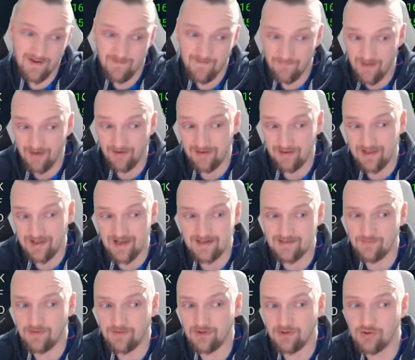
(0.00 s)
and I get
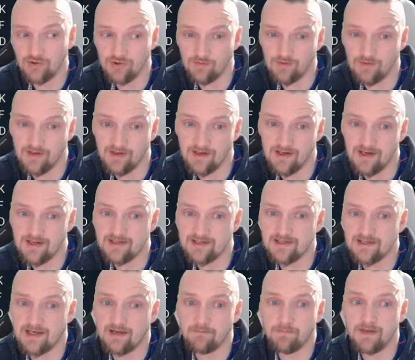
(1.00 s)
something good, I'm going to need a
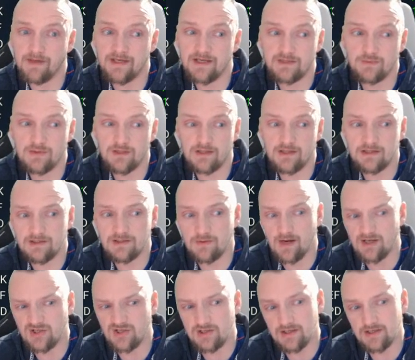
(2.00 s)
second piece with it. So
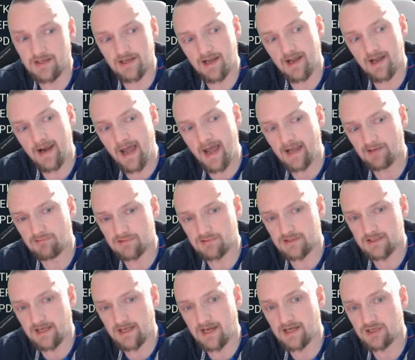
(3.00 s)
actually, an
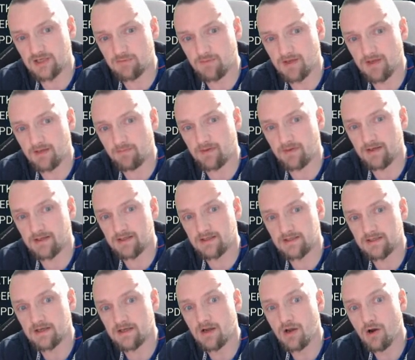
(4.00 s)
accuracy HP
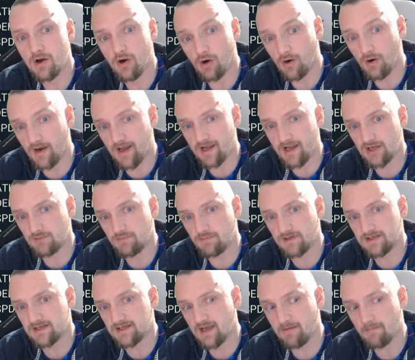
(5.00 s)
piece on a HP
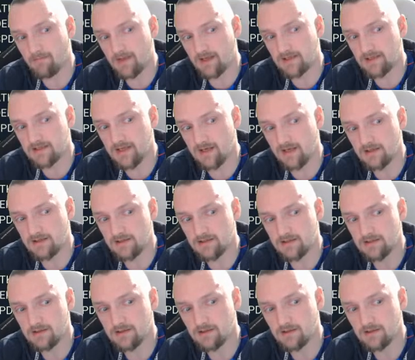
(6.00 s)
set makes sense.